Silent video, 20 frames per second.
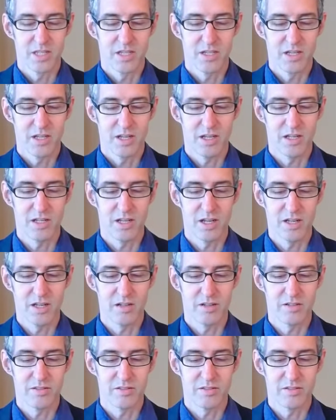And
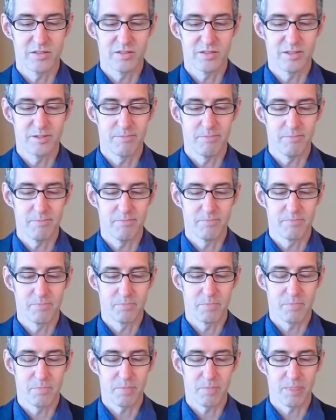now
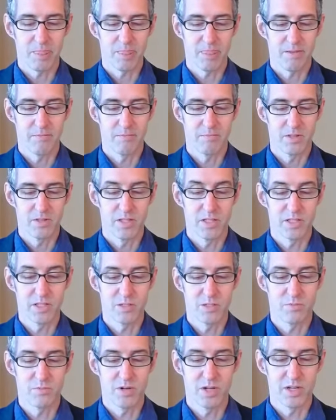Let's
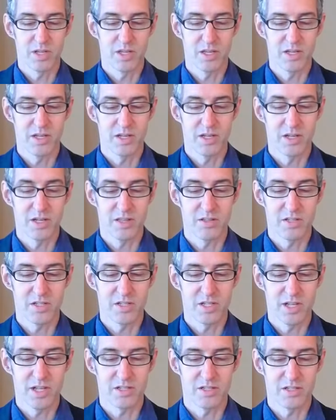bring in another
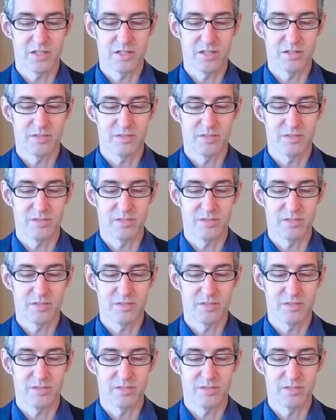sense.